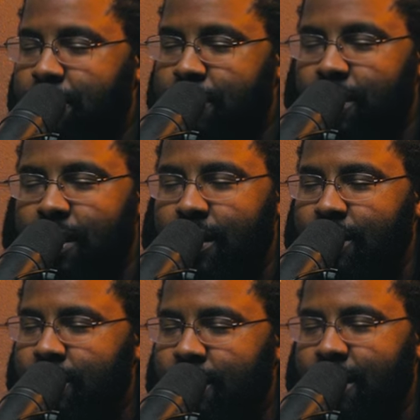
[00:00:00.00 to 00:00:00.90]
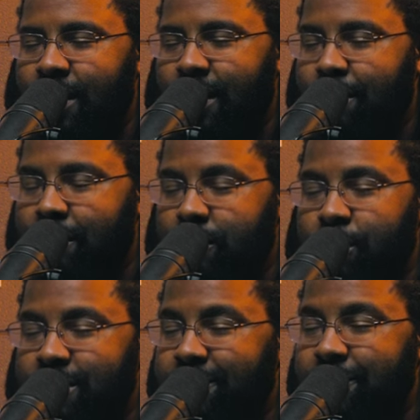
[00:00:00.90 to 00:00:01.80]
from below, but the
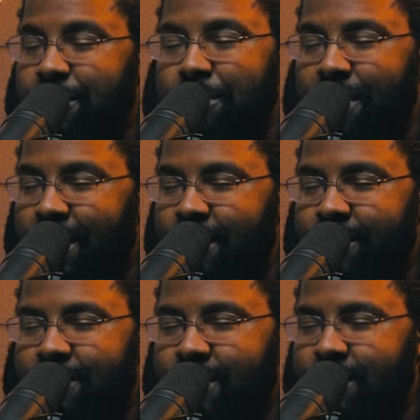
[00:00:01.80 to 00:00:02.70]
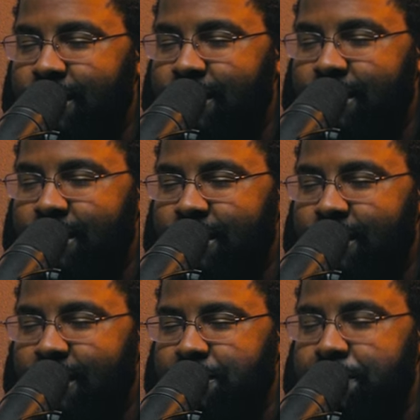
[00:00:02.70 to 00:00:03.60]
wisdom from above
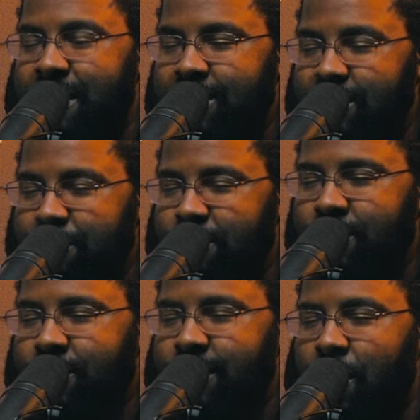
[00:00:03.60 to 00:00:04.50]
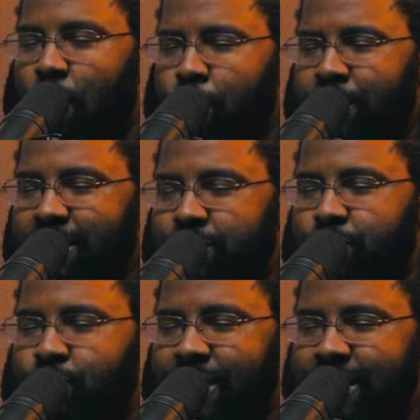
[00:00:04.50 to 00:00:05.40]
that is peaceable and open
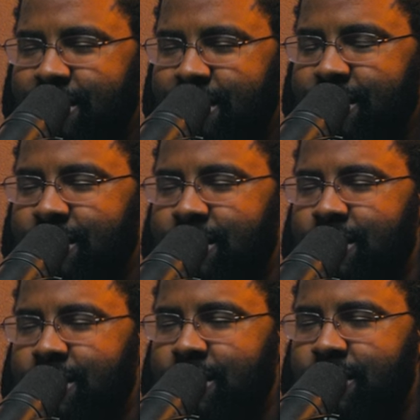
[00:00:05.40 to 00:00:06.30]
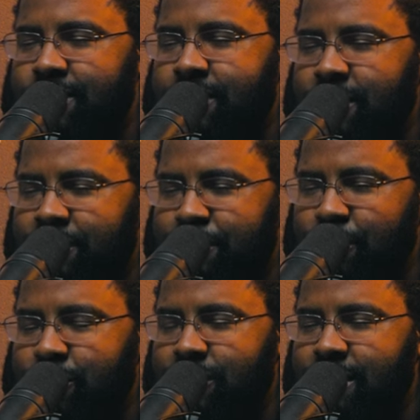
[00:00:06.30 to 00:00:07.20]
to reason, full of
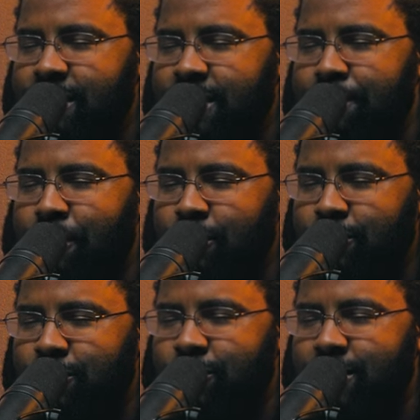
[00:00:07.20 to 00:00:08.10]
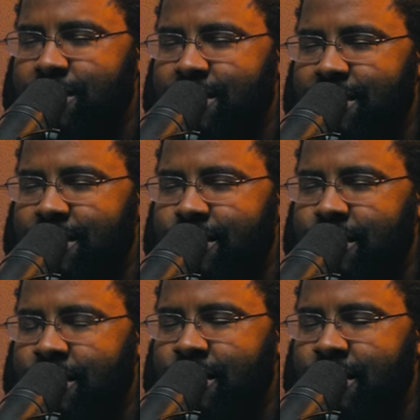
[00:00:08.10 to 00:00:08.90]
mercy, impartial, sincere,